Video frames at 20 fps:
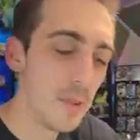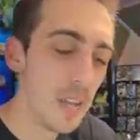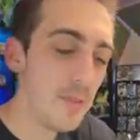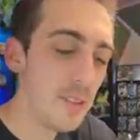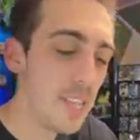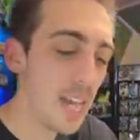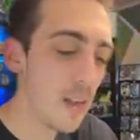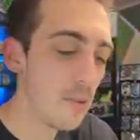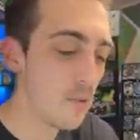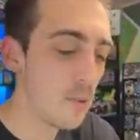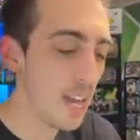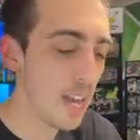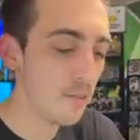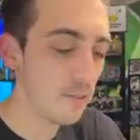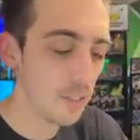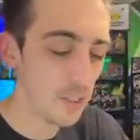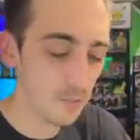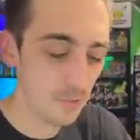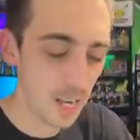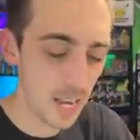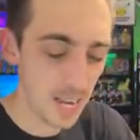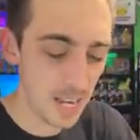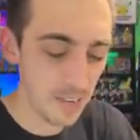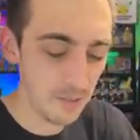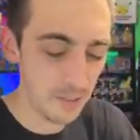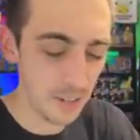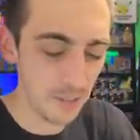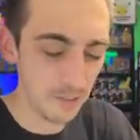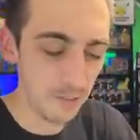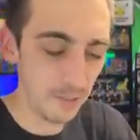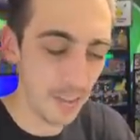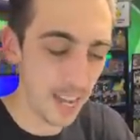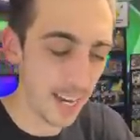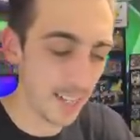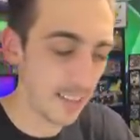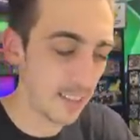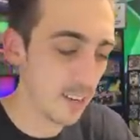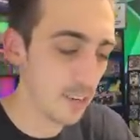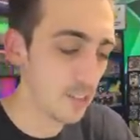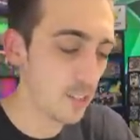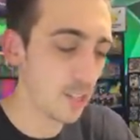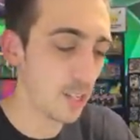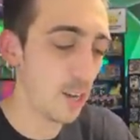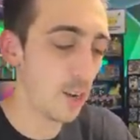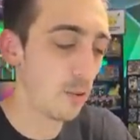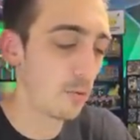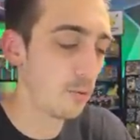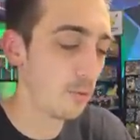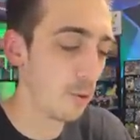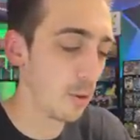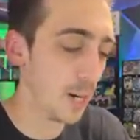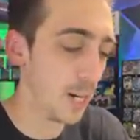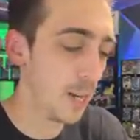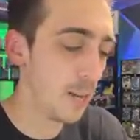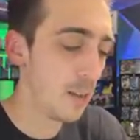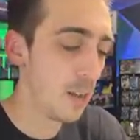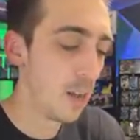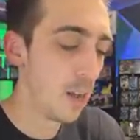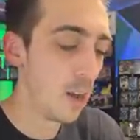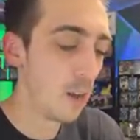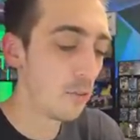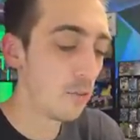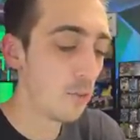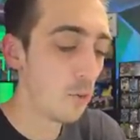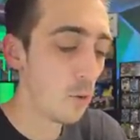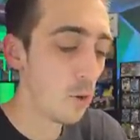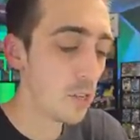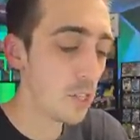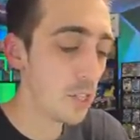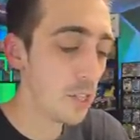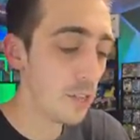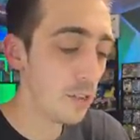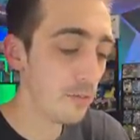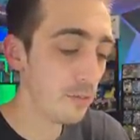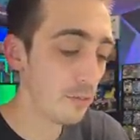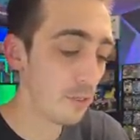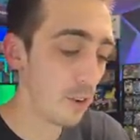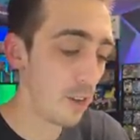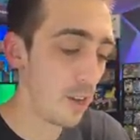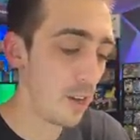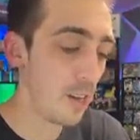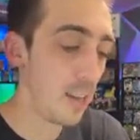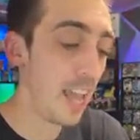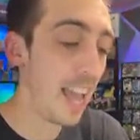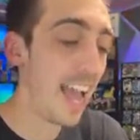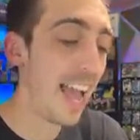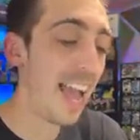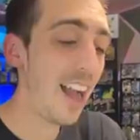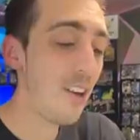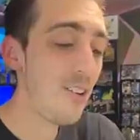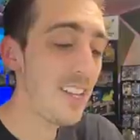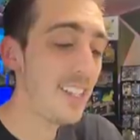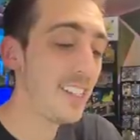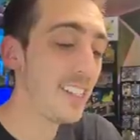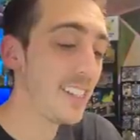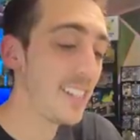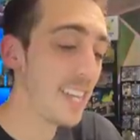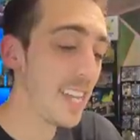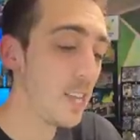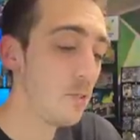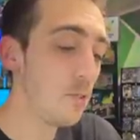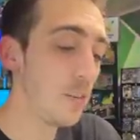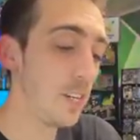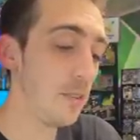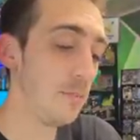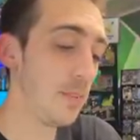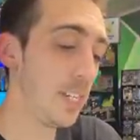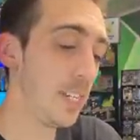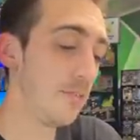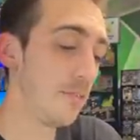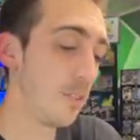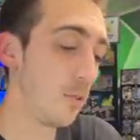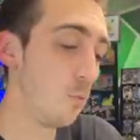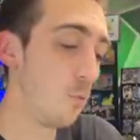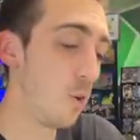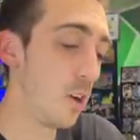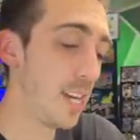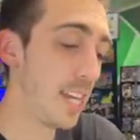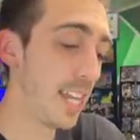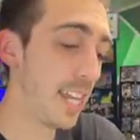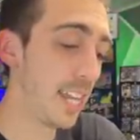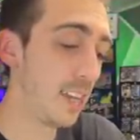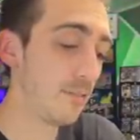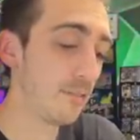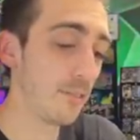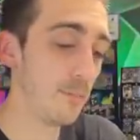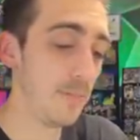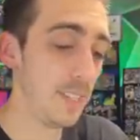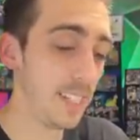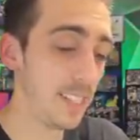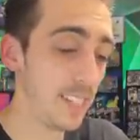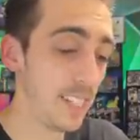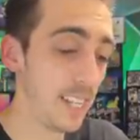Maybe that will have some kind of an effect. There's the code for you. Four to the front. How insane would it be if the one hit from this